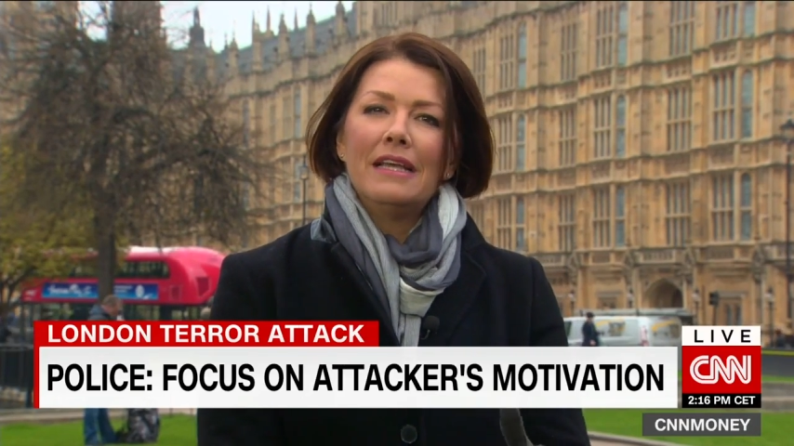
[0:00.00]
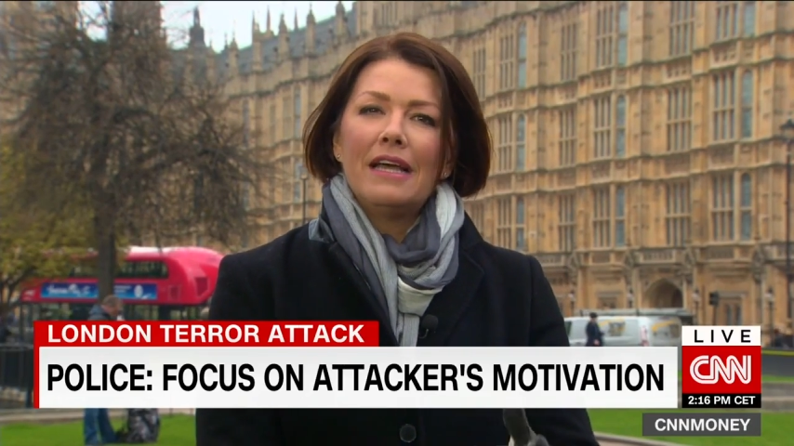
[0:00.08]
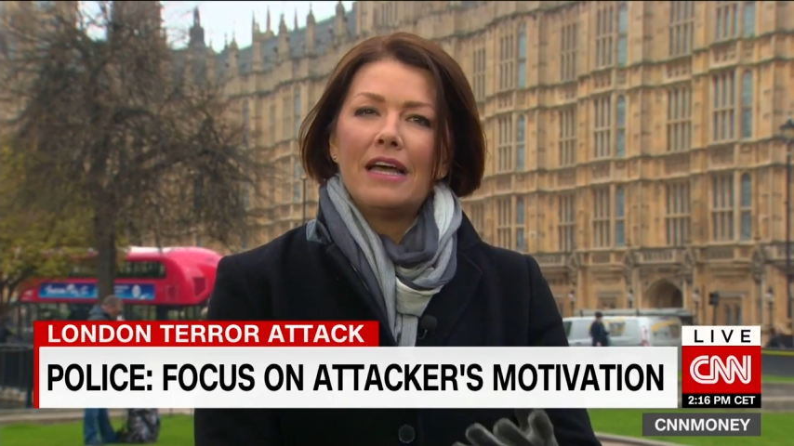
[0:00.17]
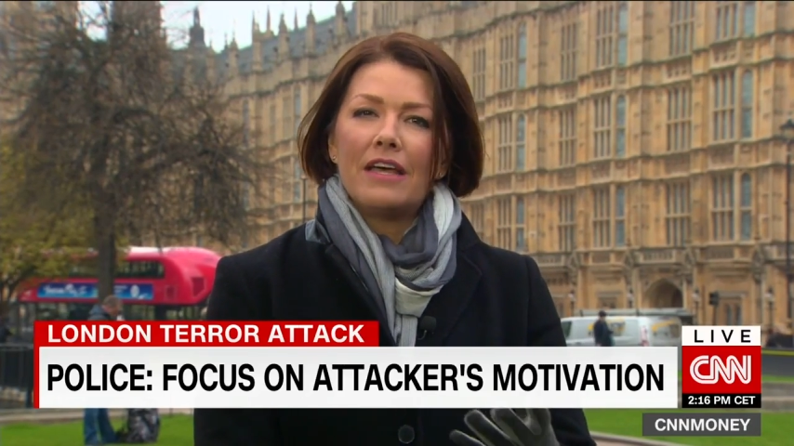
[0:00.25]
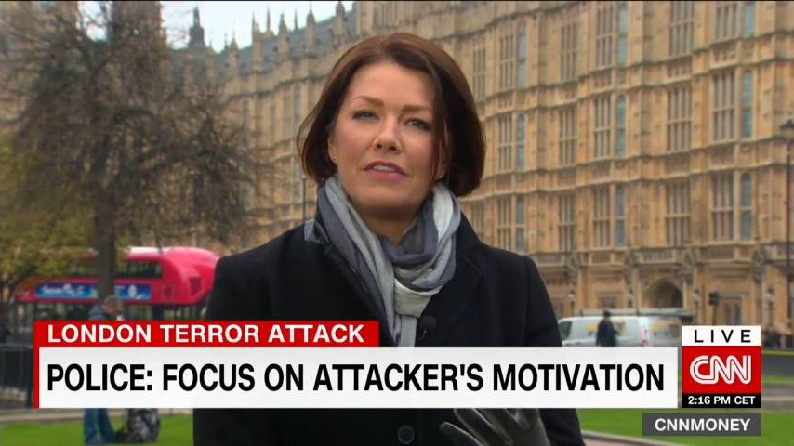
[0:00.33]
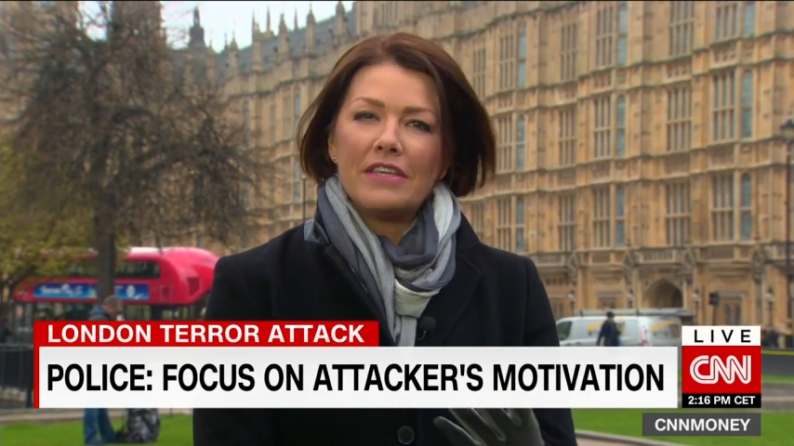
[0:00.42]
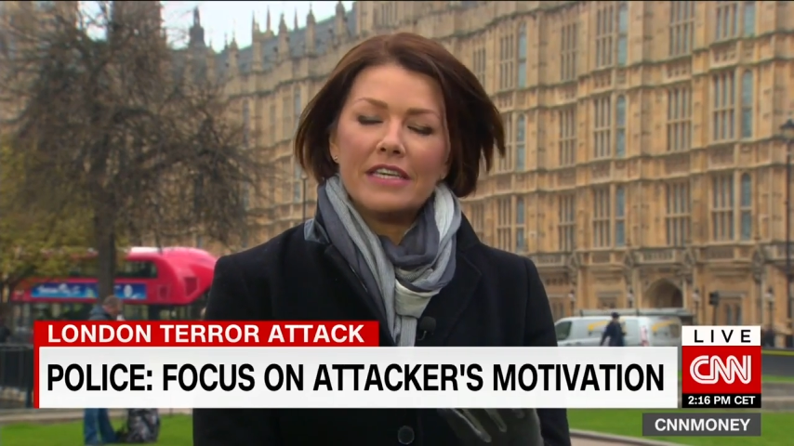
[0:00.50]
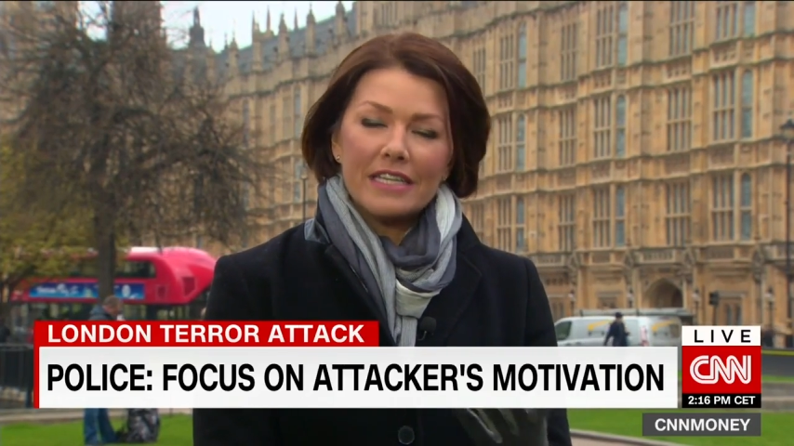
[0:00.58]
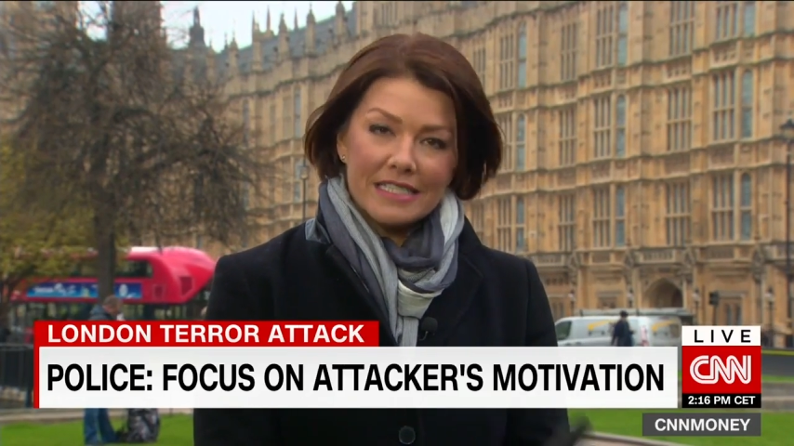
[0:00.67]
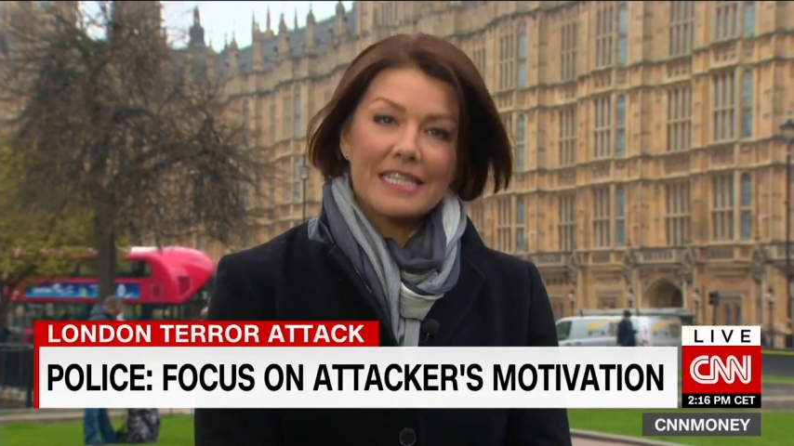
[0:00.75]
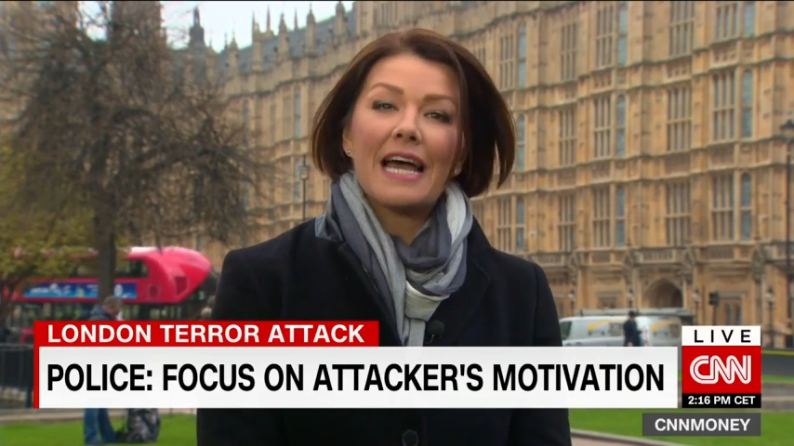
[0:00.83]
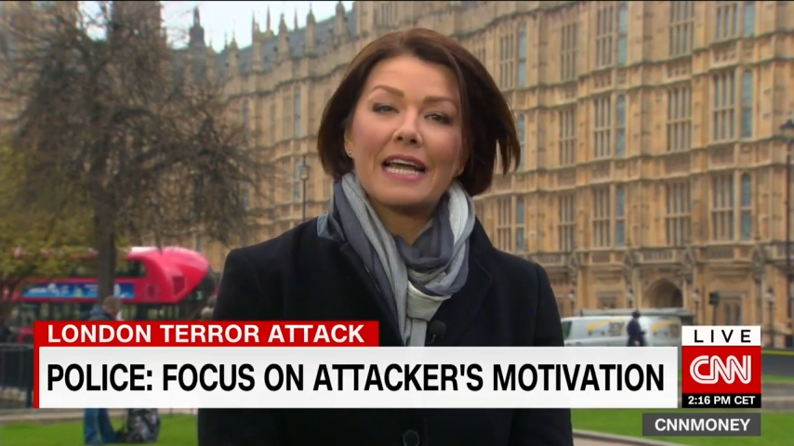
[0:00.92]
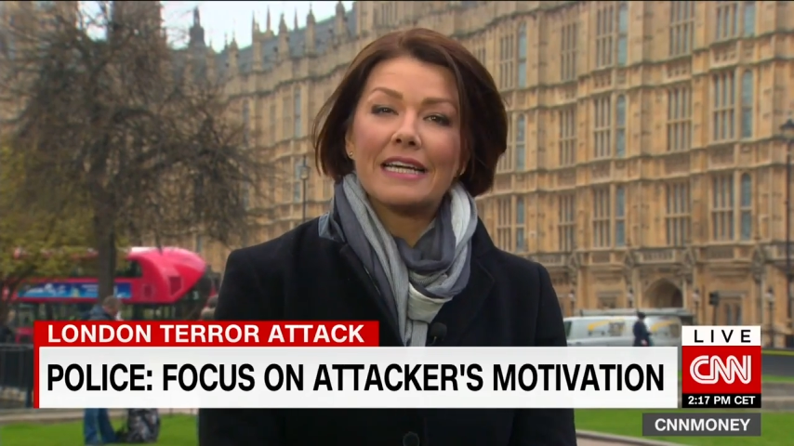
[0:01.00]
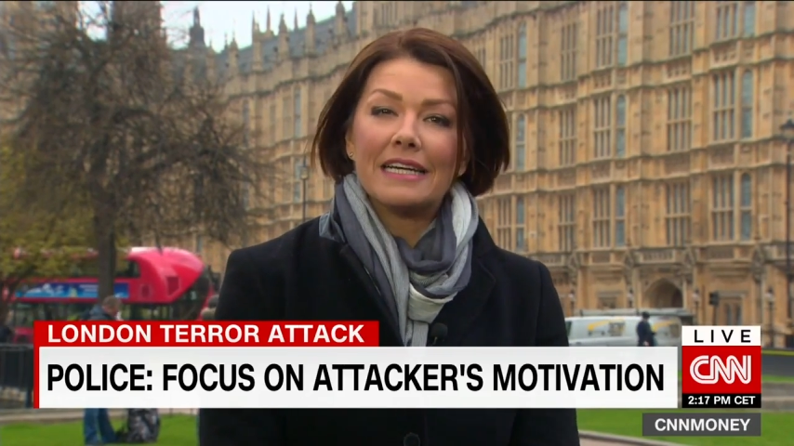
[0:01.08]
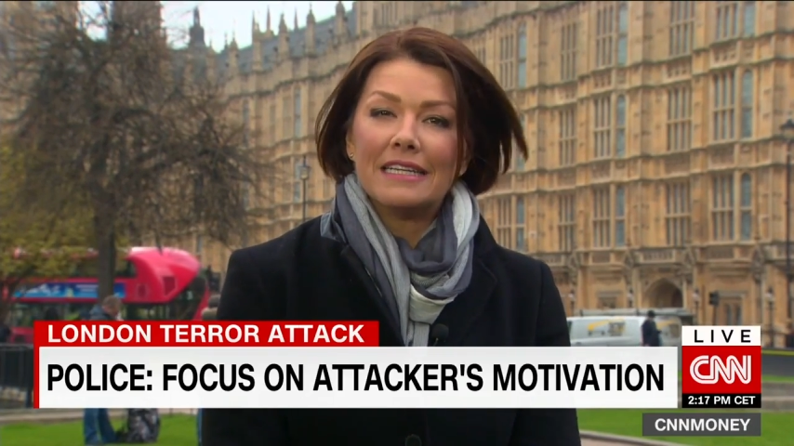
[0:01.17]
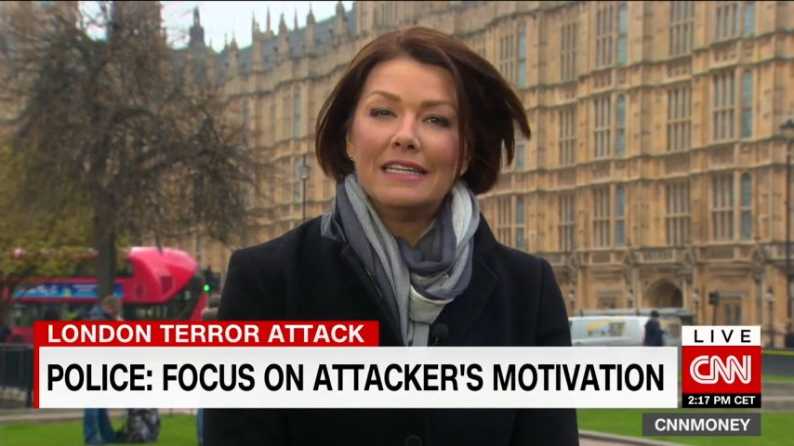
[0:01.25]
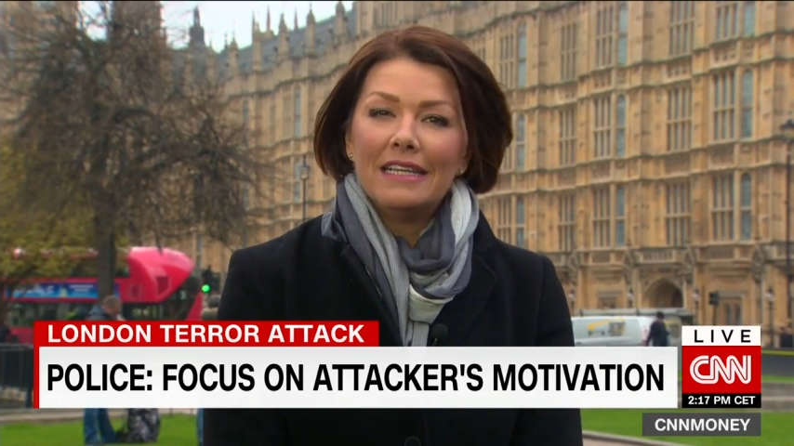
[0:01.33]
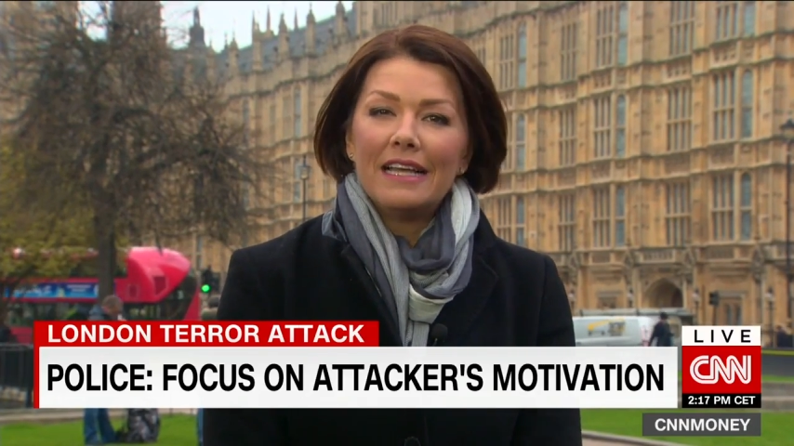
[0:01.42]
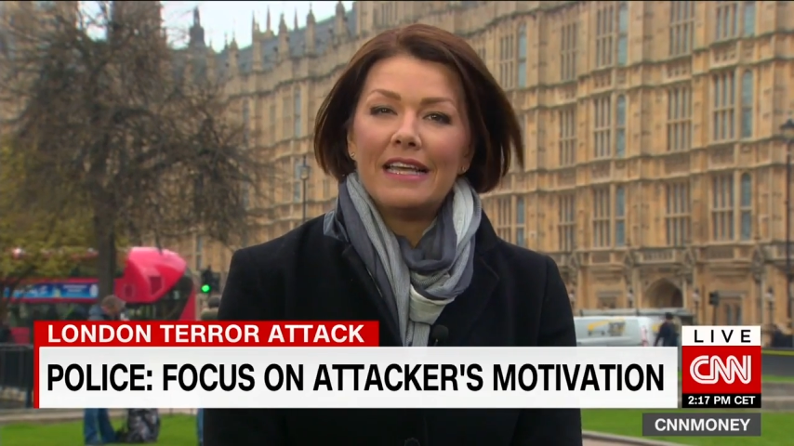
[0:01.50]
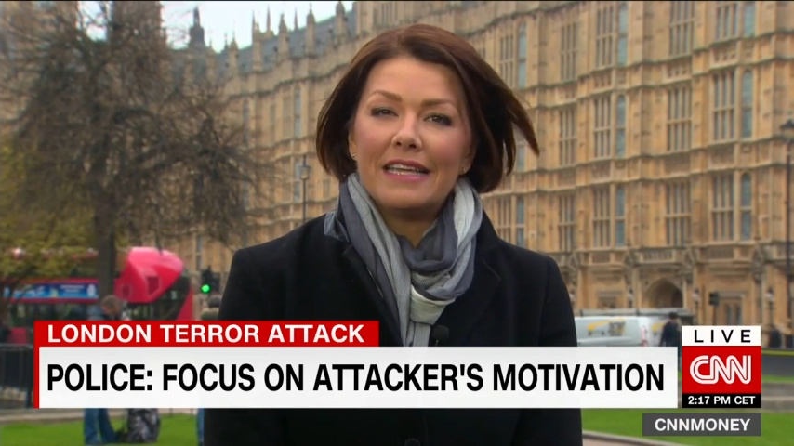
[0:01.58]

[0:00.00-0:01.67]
uh, the attacker uh,